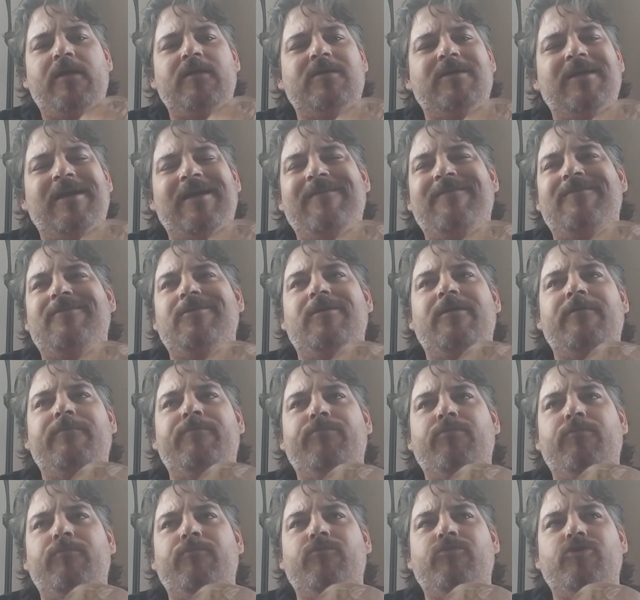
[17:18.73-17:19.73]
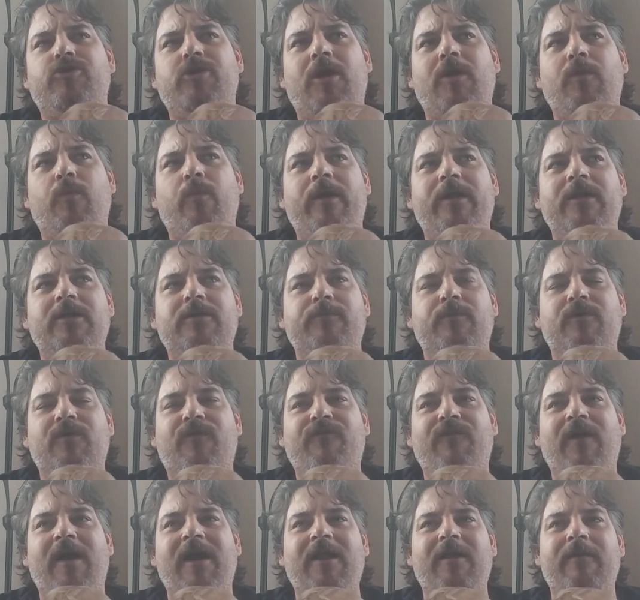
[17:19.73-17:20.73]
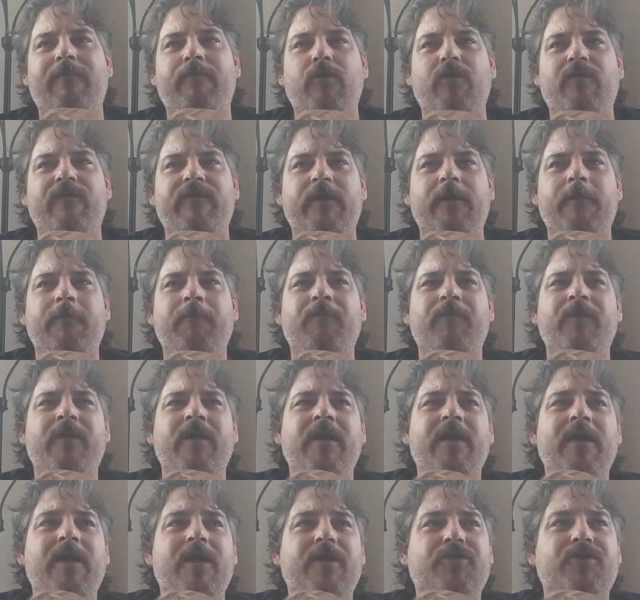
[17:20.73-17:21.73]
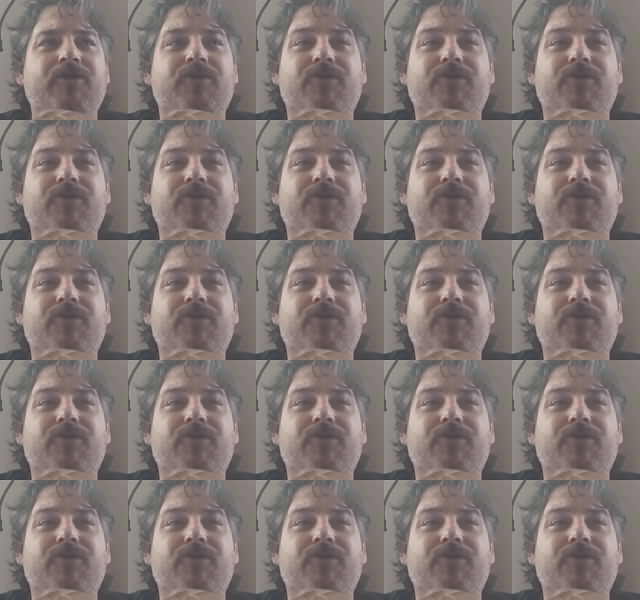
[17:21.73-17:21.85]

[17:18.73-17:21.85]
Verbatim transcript: It's easily John Wayne's most violent movie. It's a